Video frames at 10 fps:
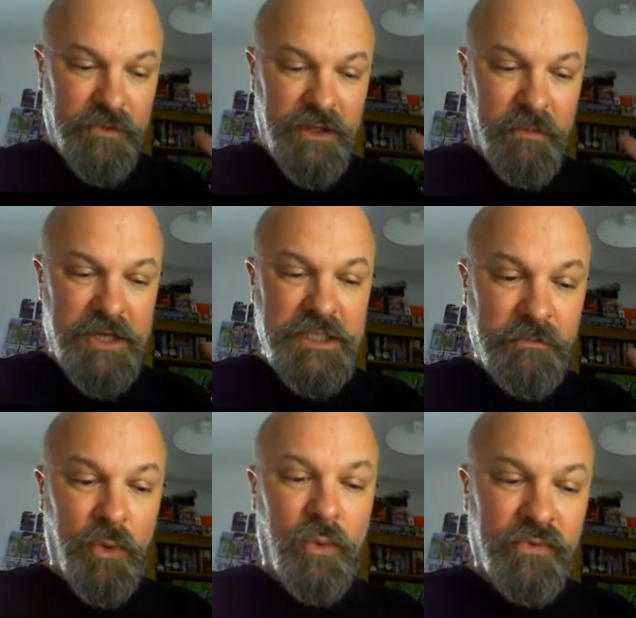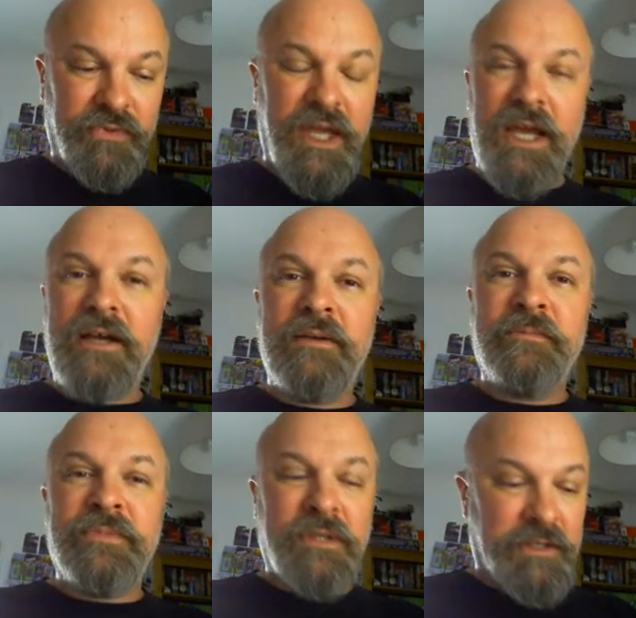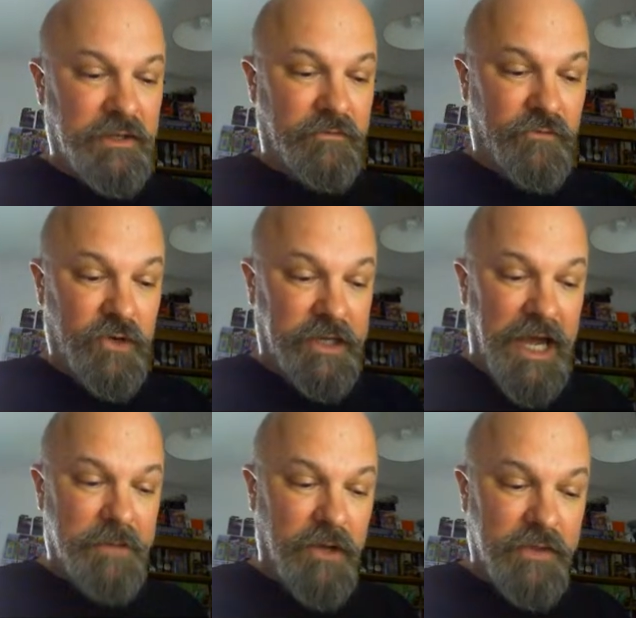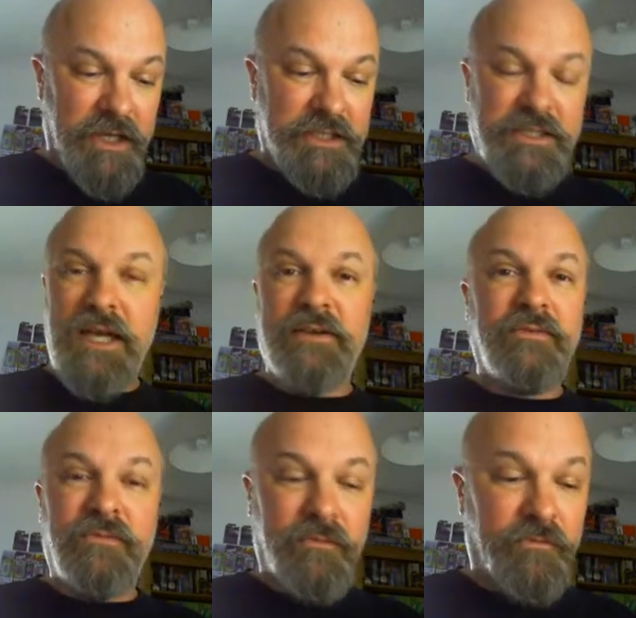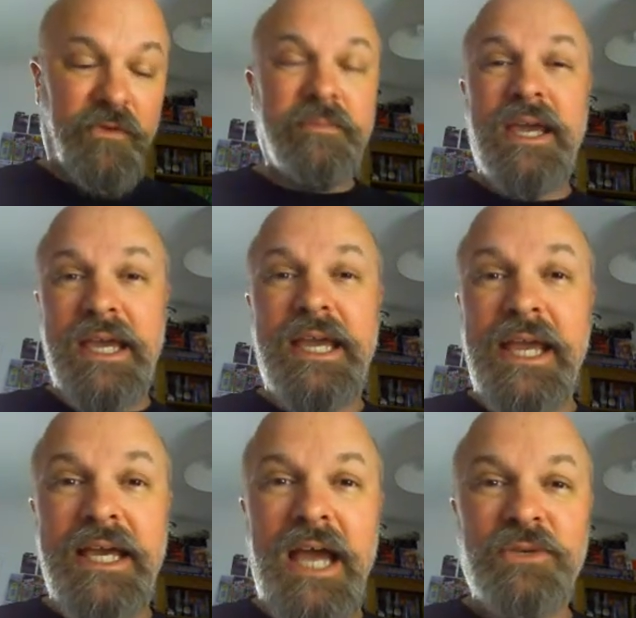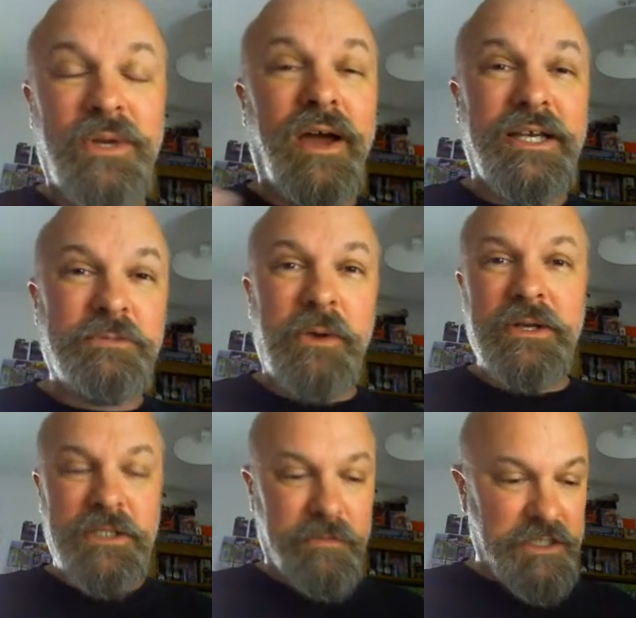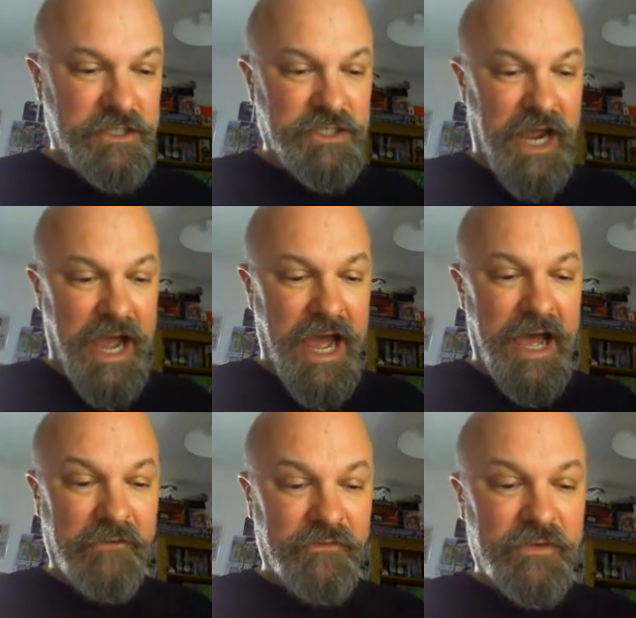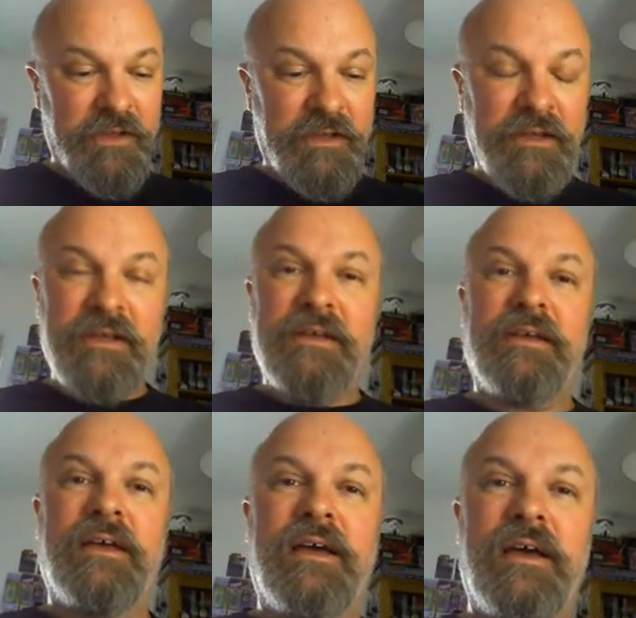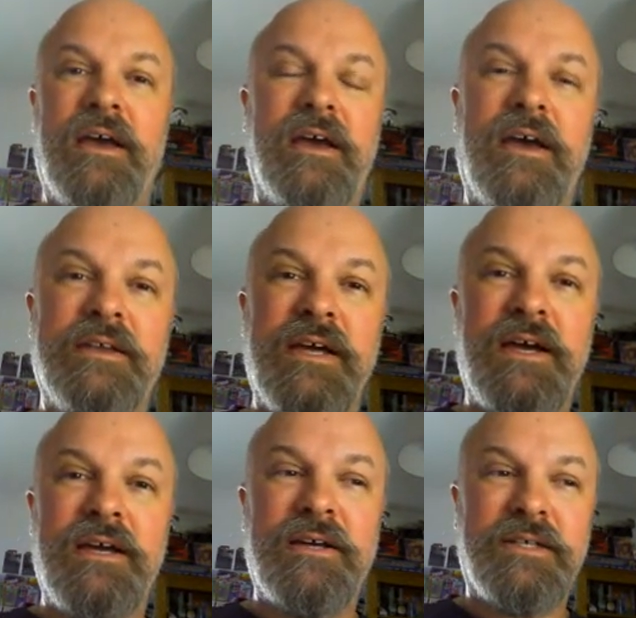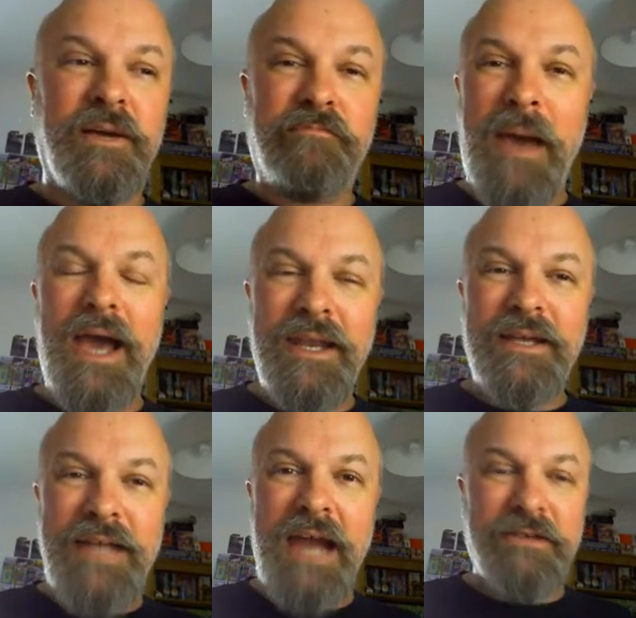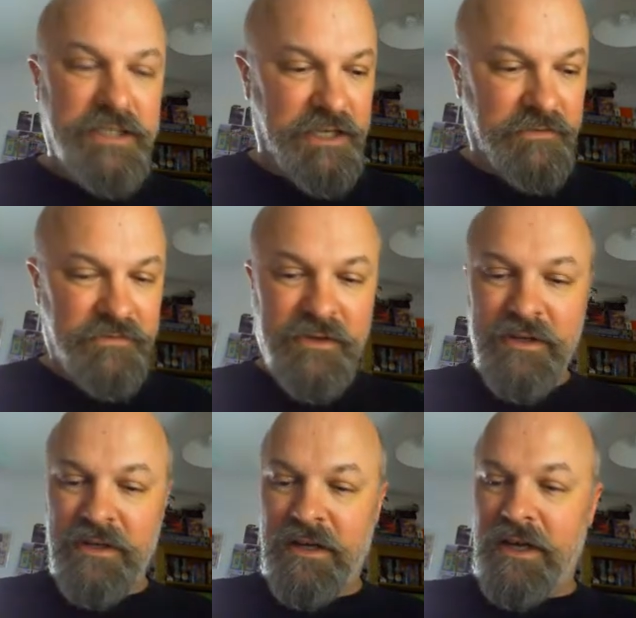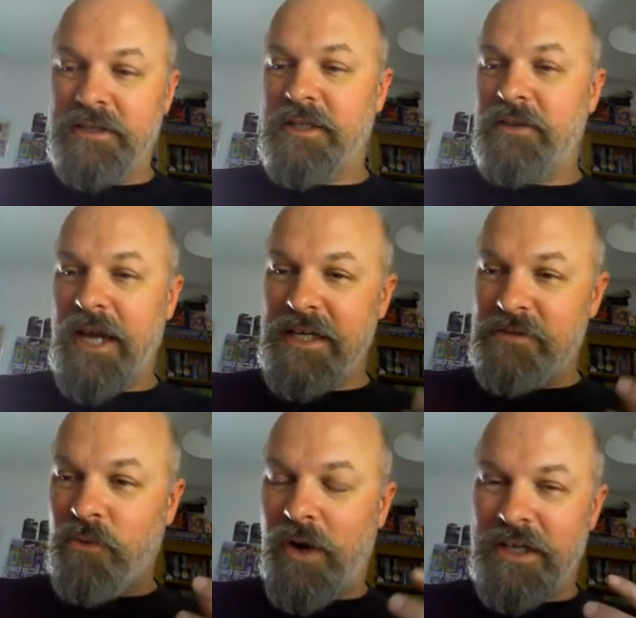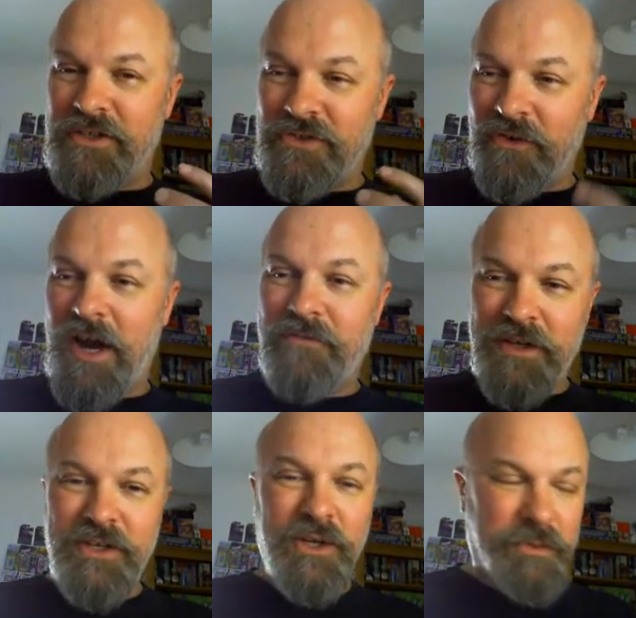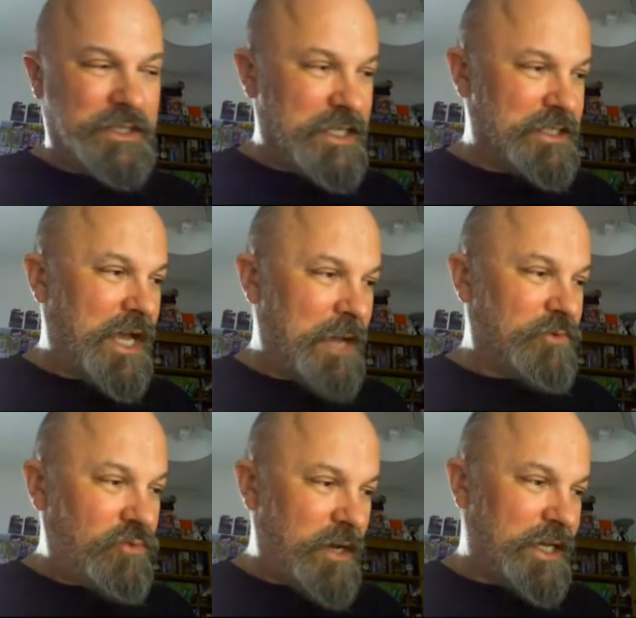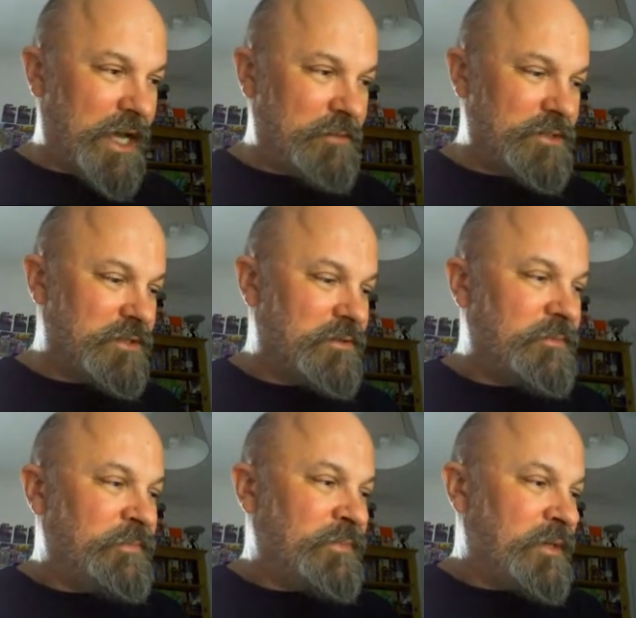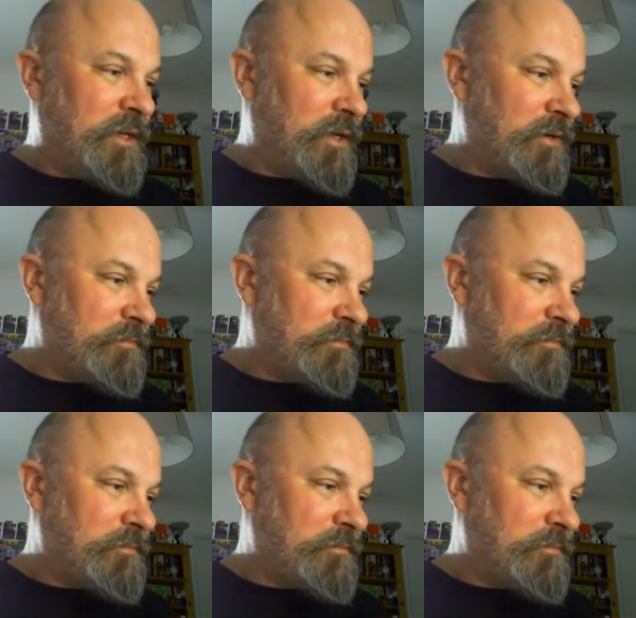the most important thing for a game like this, and for me in games when I experience them, is to have a, a, a compelling narrative. And so that is what I strive to do with these games, all my games. You know,